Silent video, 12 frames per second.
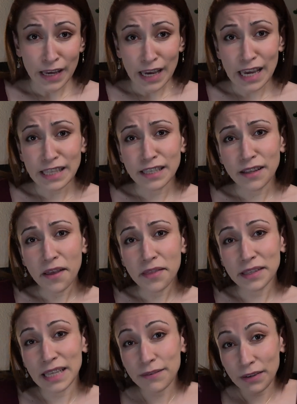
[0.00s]
It's not the
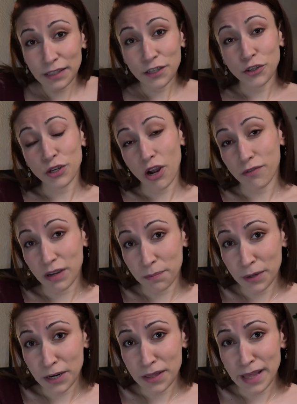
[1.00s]
definition of a
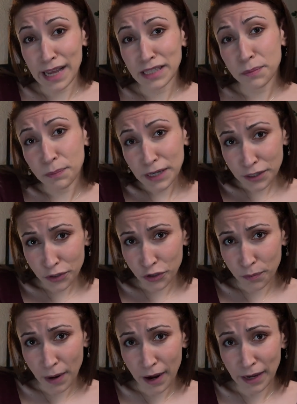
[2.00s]
bird that springs to
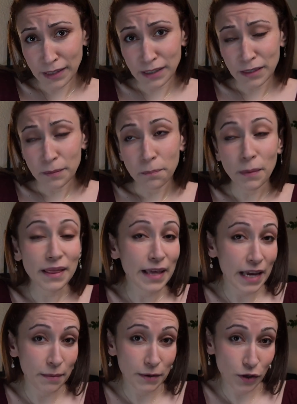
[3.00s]
mind, but the
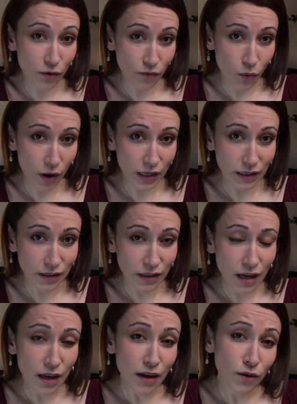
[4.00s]
image of one.
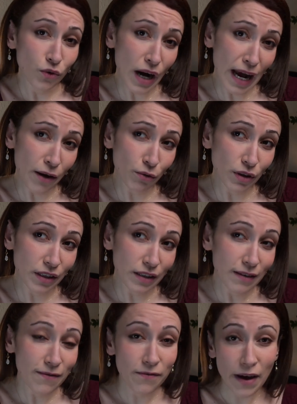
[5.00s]
Round,
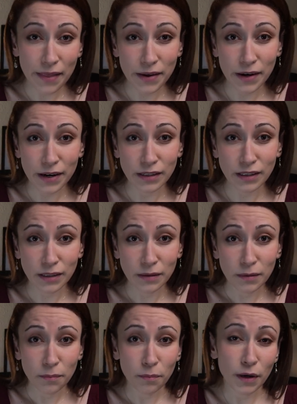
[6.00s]
feathered,
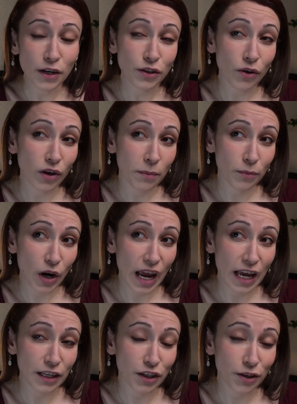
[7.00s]
perched on a
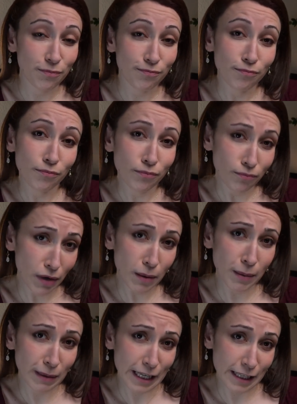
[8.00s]
branch,
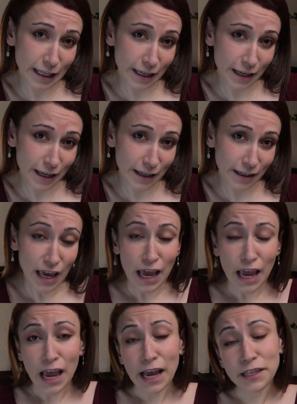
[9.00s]
probably singing.
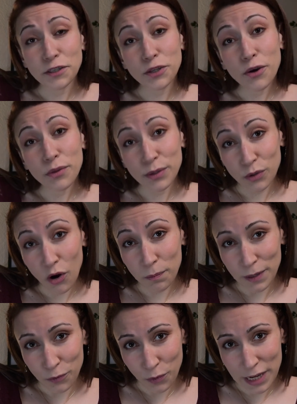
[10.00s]
And so the
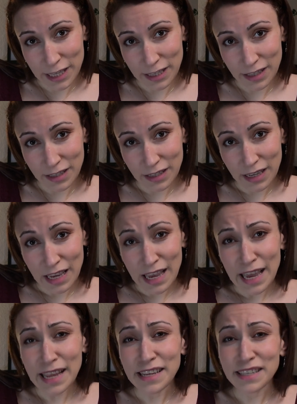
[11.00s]
robin wins.
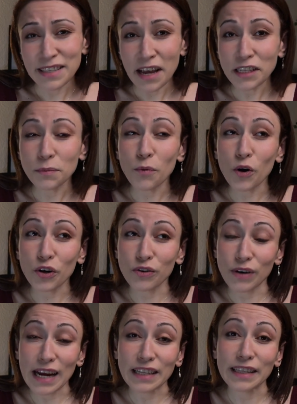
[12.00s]
It is not more
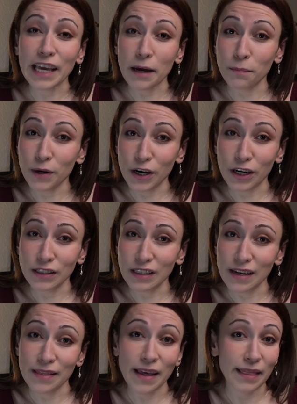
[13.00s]
correctly a bird
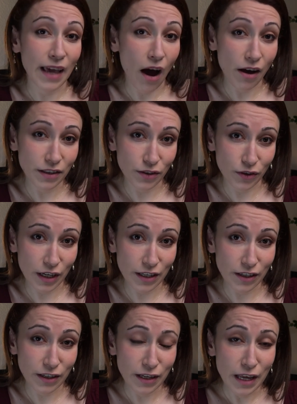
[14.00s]
than the
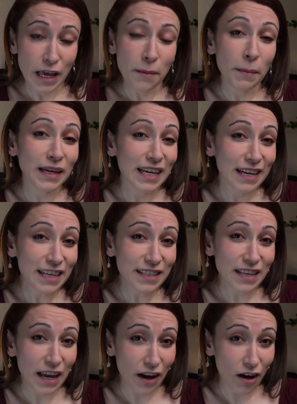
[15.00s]
ostrich, but it is
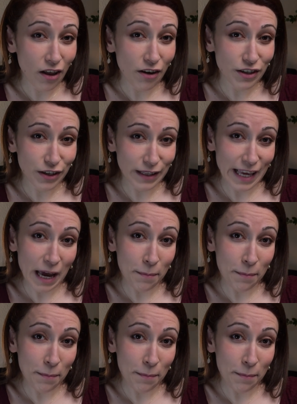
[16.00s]
psychologically a